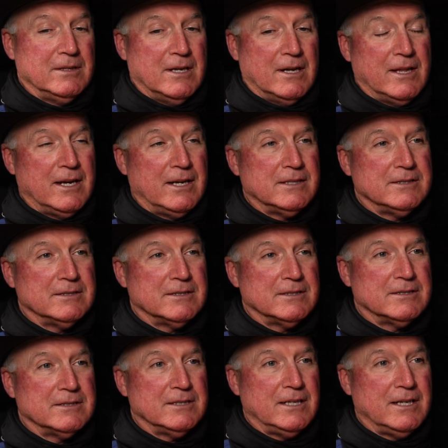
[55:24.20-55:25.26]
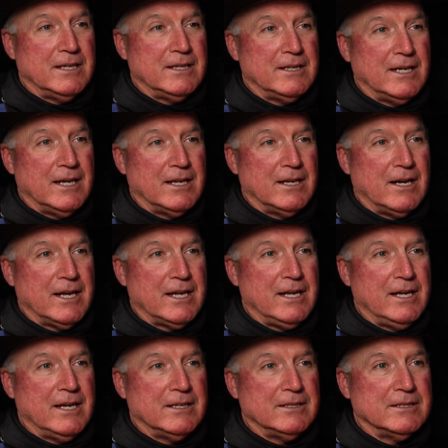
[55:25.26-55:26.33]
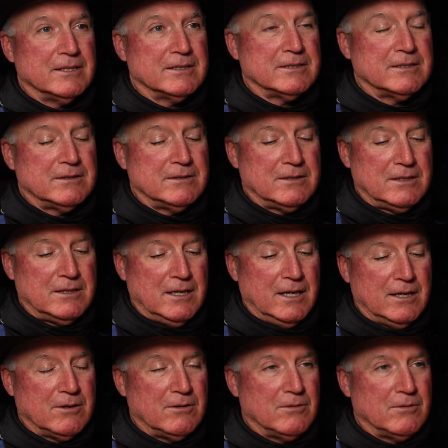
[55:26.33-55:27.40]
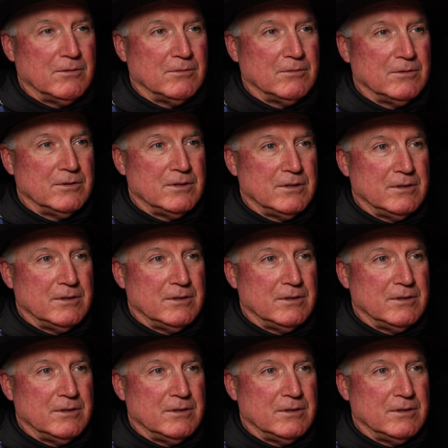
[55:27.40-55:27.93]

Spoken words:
Now, that isn't to say that I can't just kind of go